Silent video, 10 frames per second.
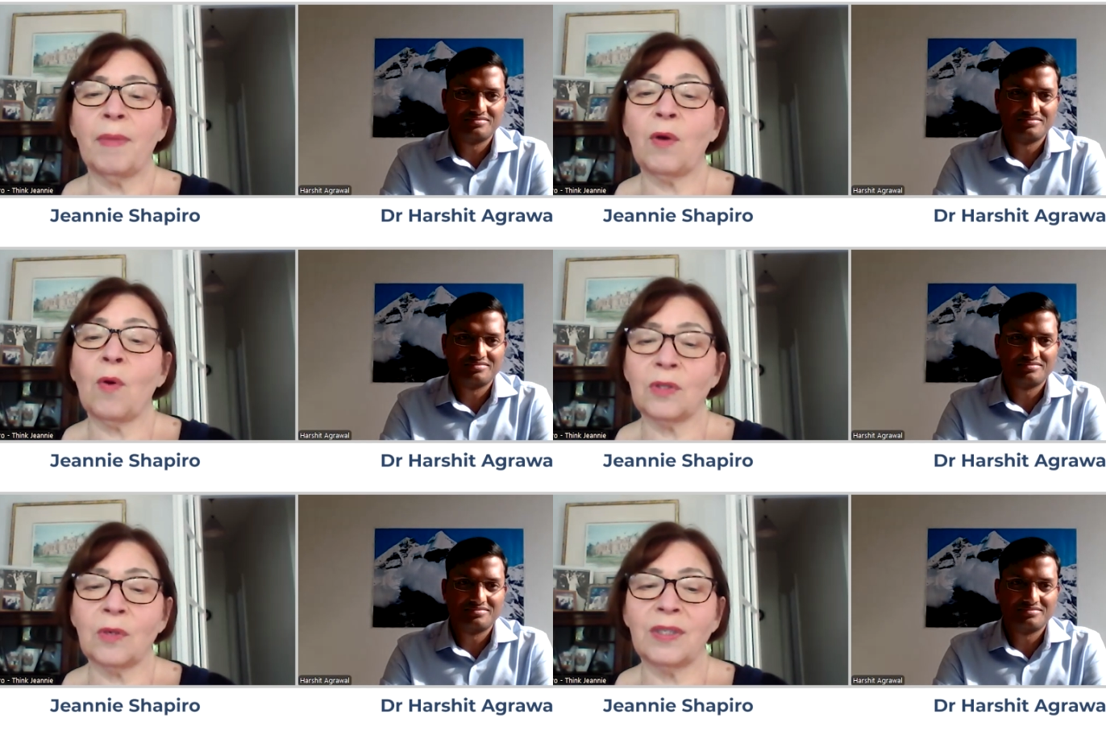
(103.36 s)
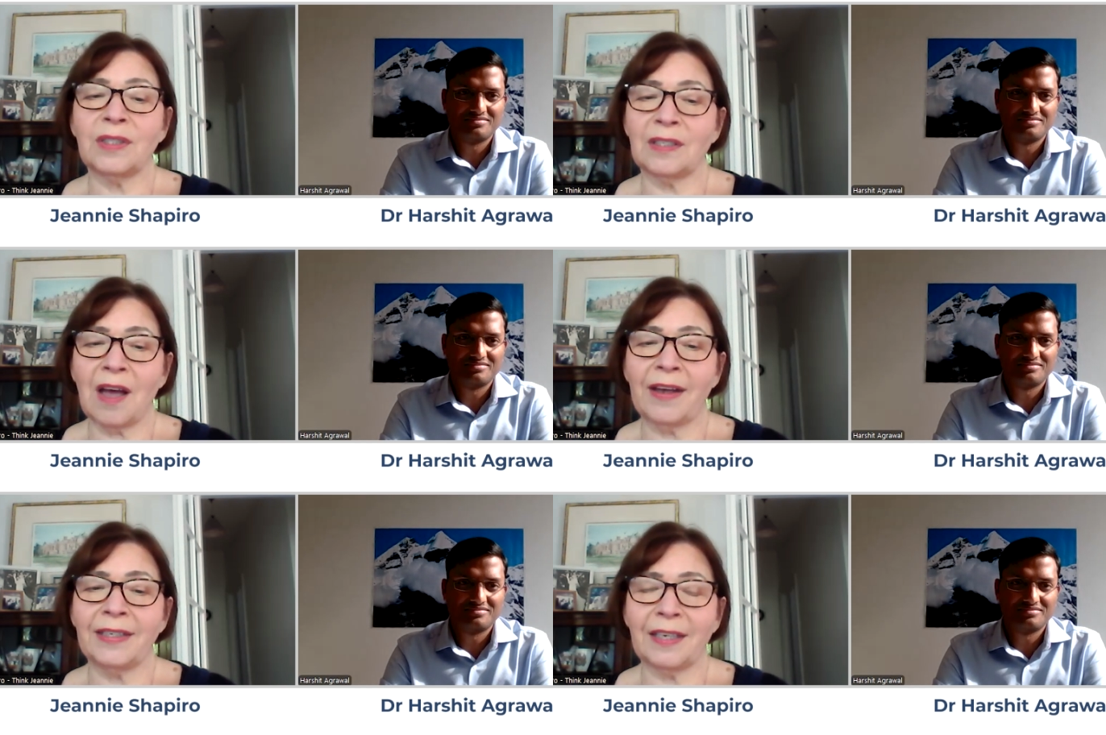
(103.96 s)
Speaker 1: but also his
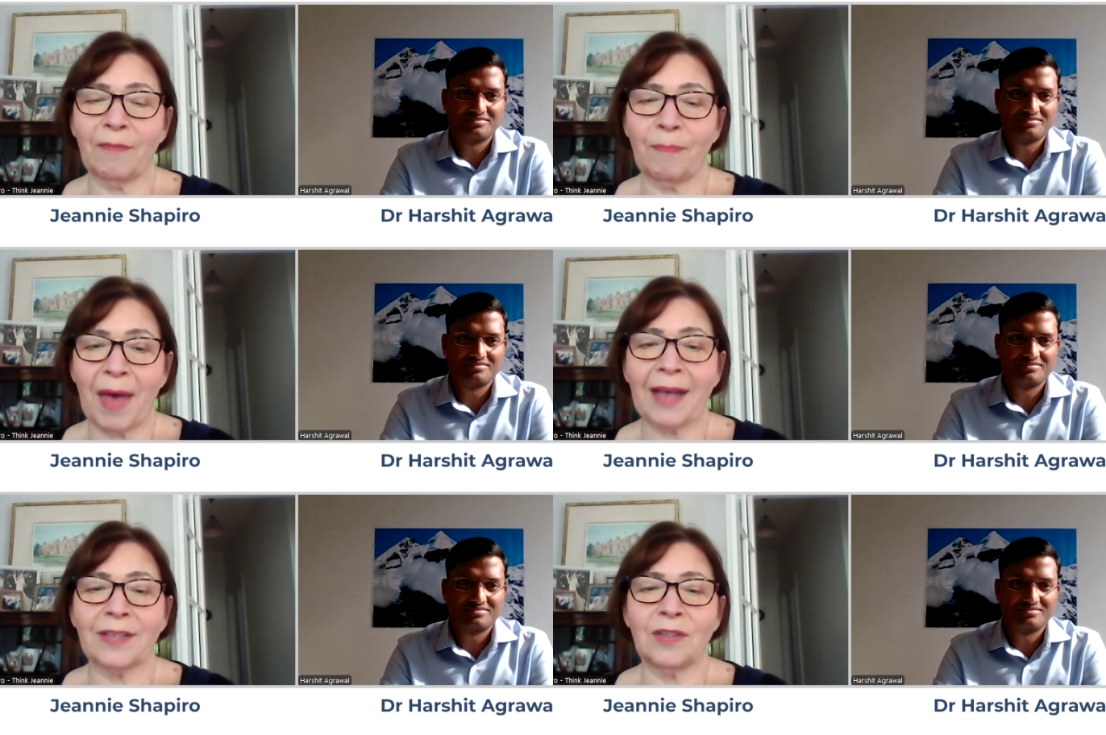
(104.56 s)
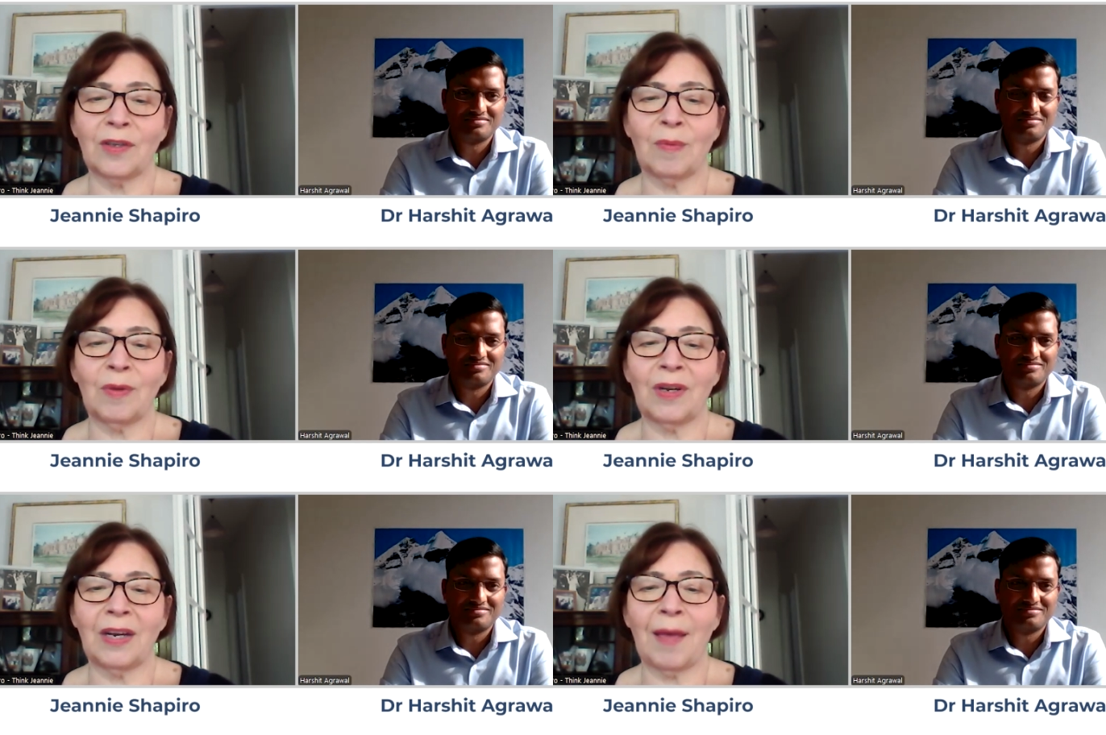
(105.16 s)
desire to give back to the
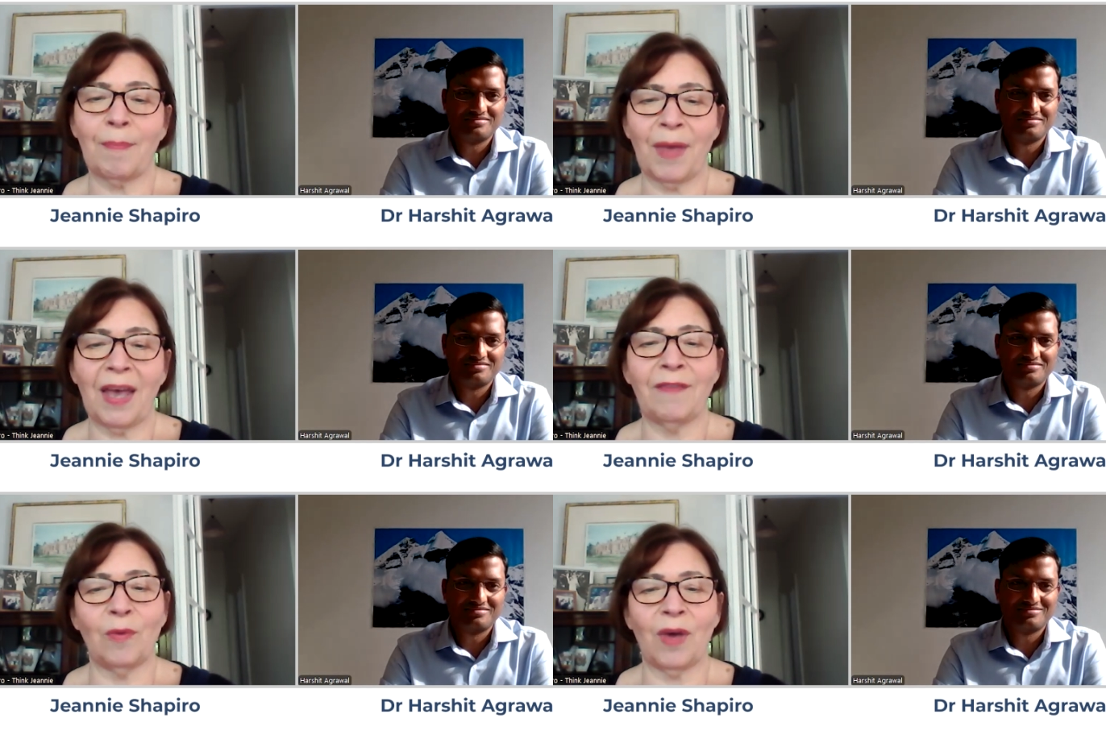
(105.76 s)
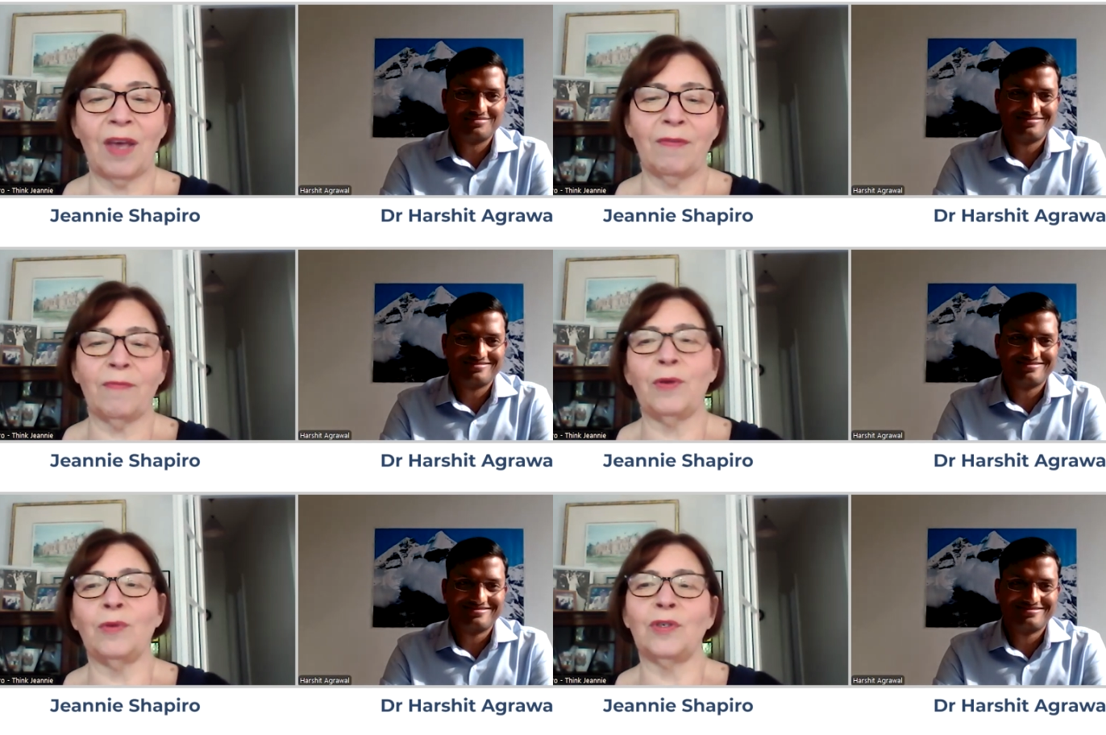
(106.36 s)
community and pave the way
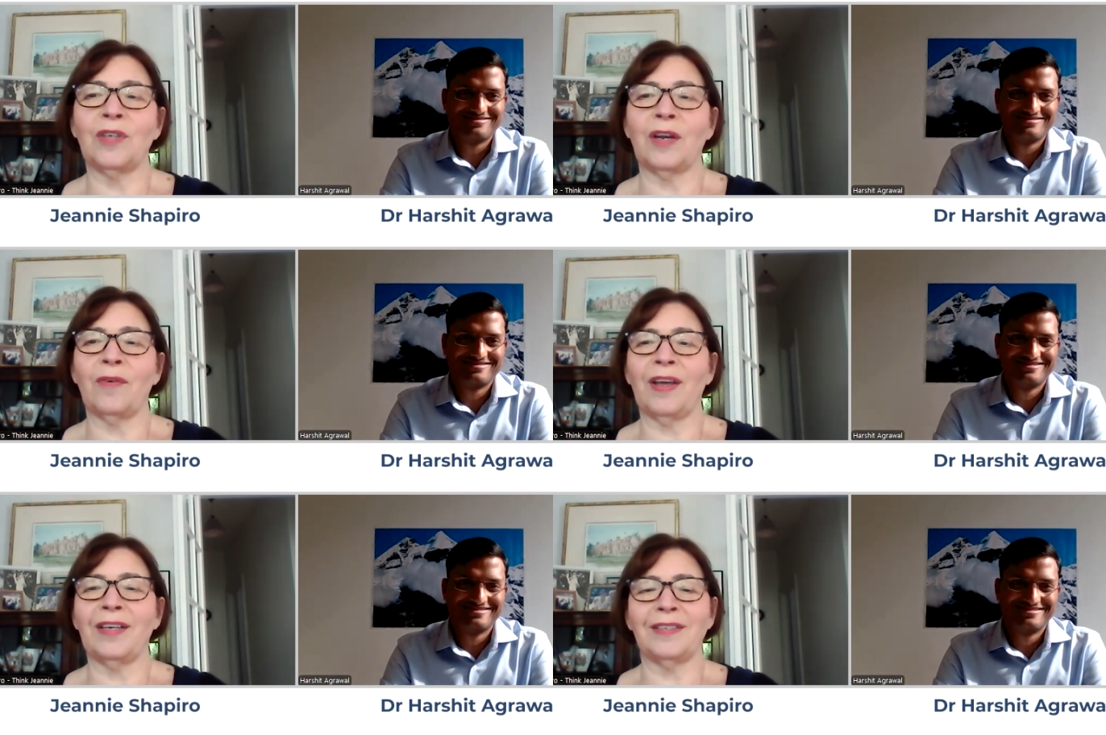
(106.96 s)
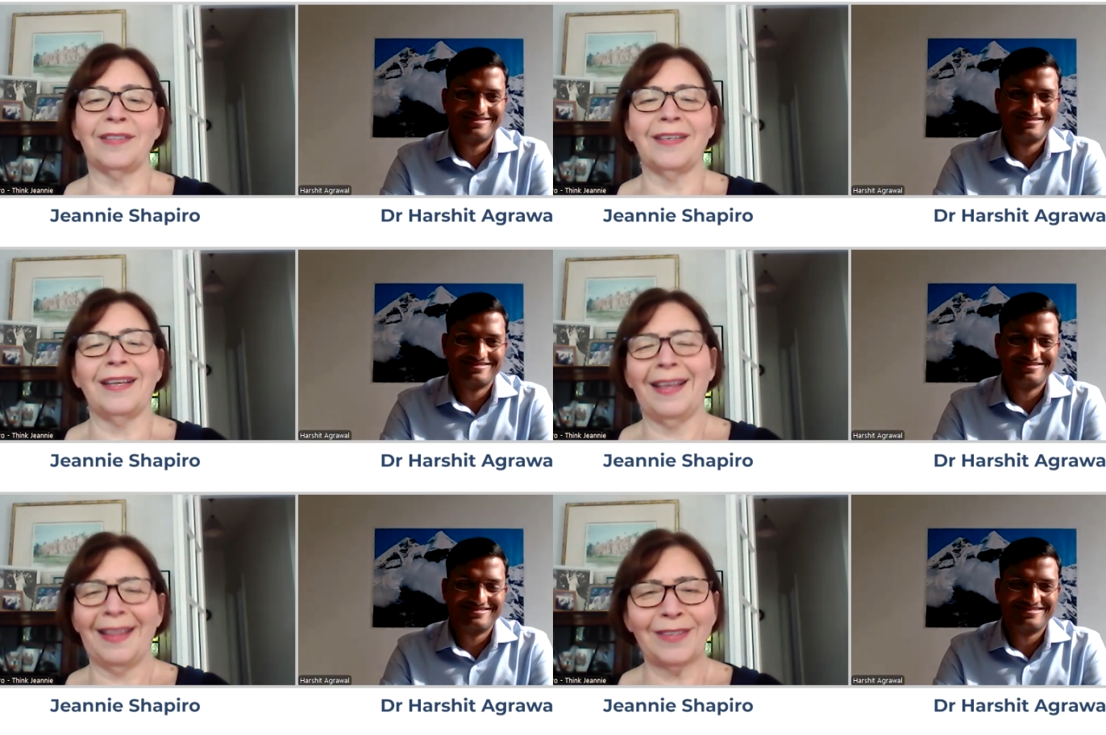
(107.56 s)
for future
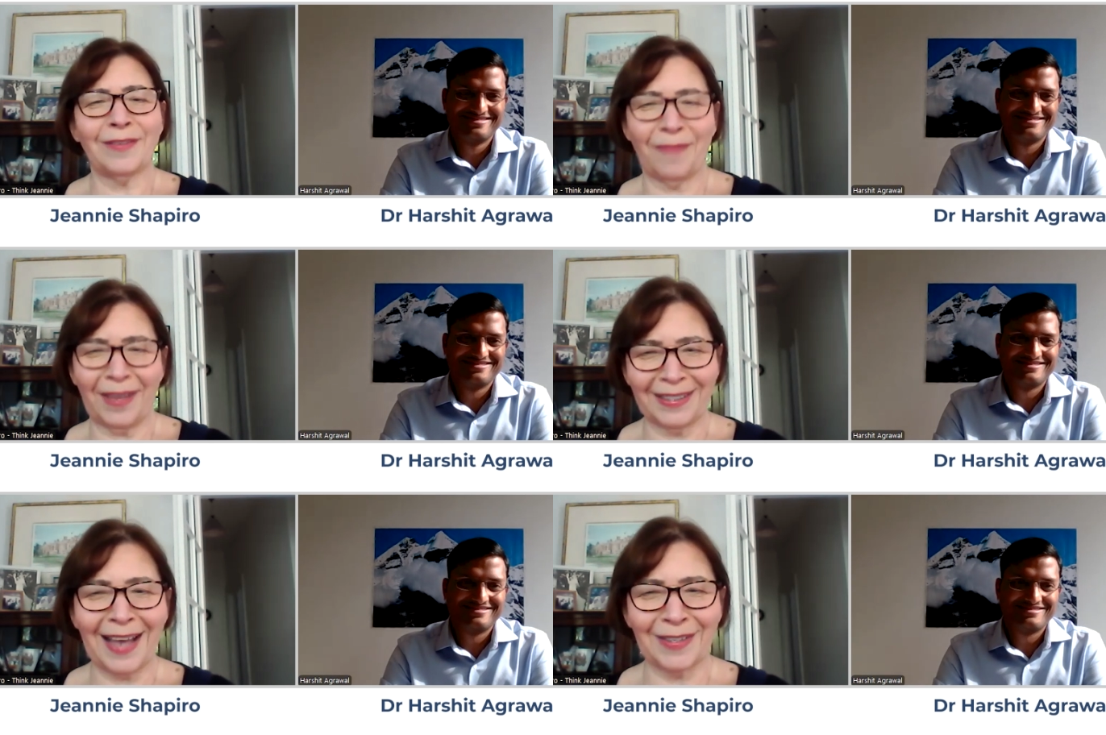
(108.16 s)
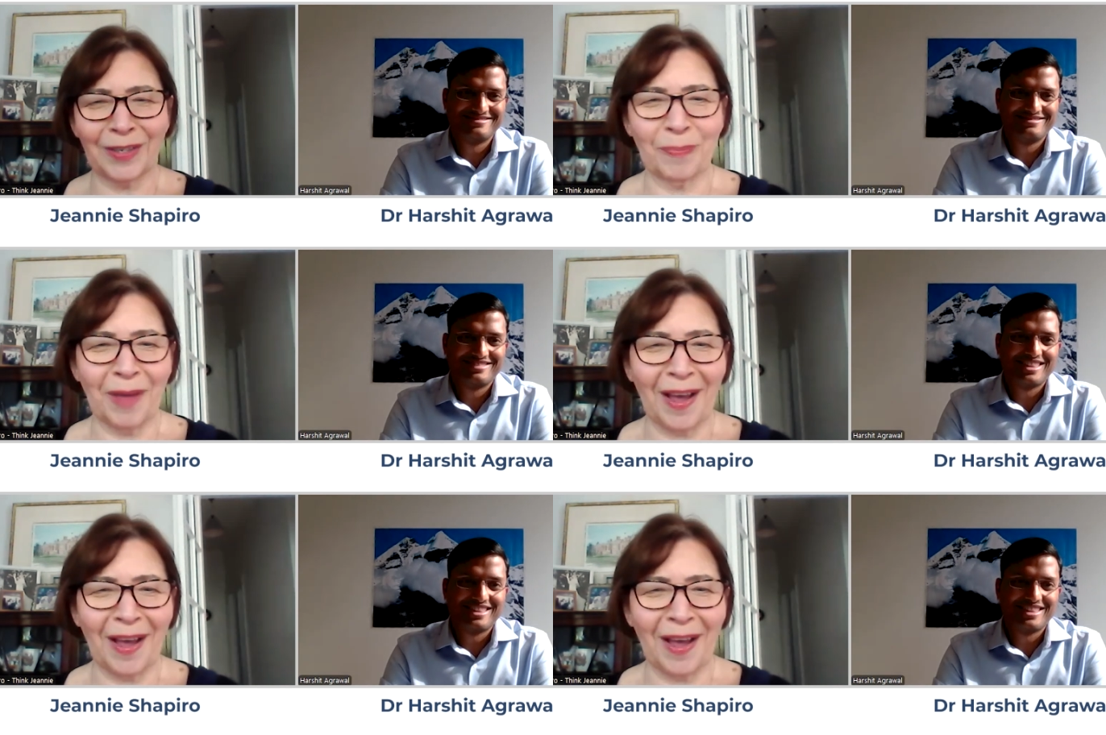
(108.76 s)
generations. That's a fantastic